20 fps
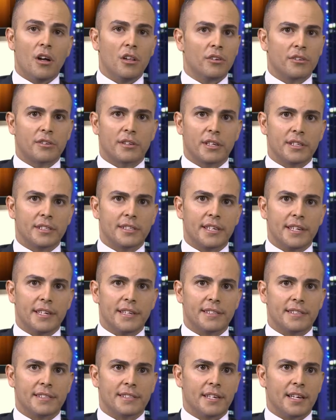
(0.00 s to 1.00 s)
Oh, look, I said
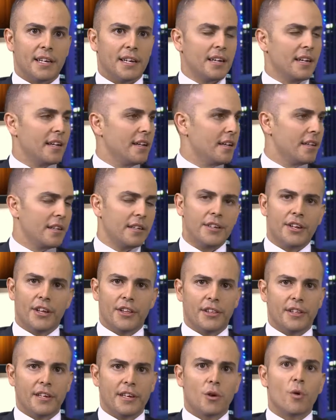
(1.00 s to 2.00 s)
it's, uh, you
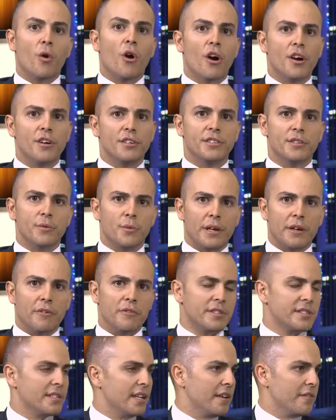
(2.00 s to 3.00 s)
know, the inquiries that we
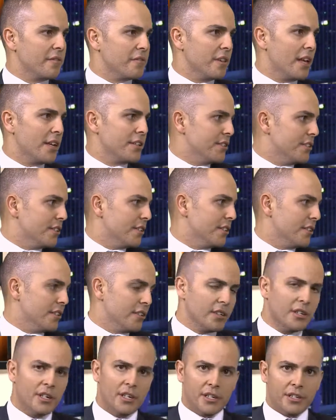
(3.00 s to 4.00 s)
receive in relation to,